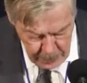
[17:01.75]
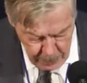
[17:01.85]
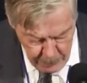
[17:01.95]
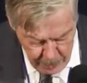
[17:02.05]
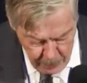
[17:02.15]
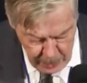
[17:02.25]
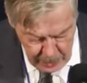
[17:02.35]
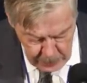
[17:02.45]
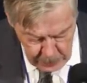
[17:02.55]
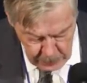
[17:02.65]
in a manner
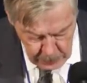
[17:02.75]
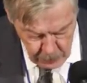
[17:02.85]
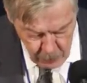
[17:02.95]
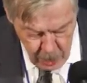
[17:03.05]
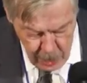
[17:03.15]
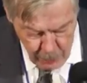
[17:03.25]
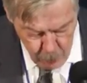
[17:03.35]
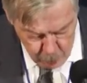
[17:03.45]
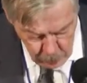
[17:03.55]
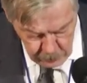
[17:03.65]
hostile to a
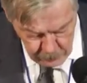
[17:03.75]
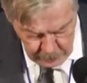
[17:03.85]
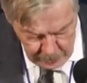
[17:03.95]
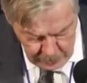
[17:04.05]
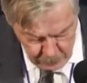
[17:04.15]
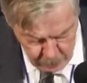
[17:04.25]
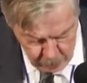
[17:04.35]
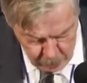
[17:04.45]
Roosevelt-Hollywood